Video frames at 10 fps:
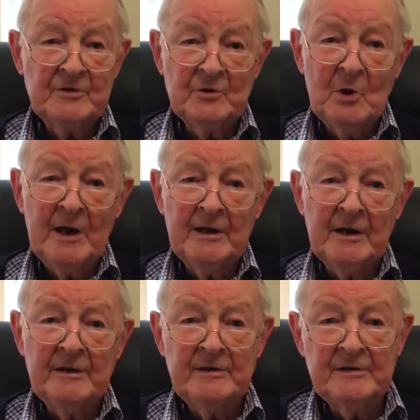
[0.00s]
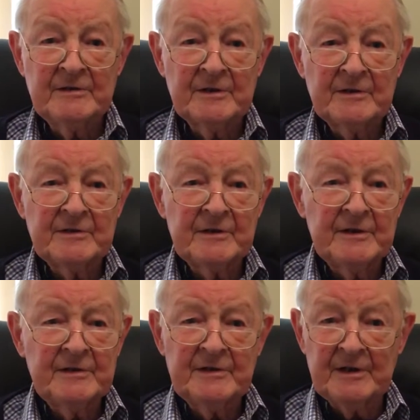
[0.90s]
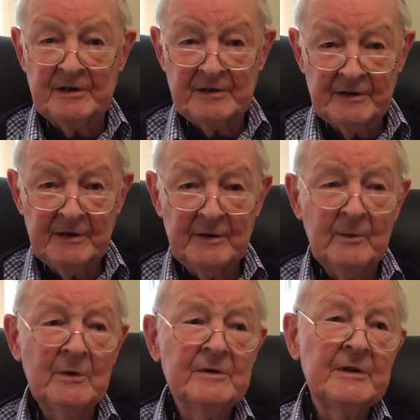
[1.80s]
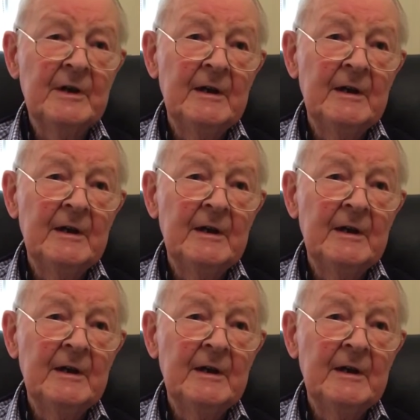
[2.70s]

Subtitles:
July 1966, I think it was.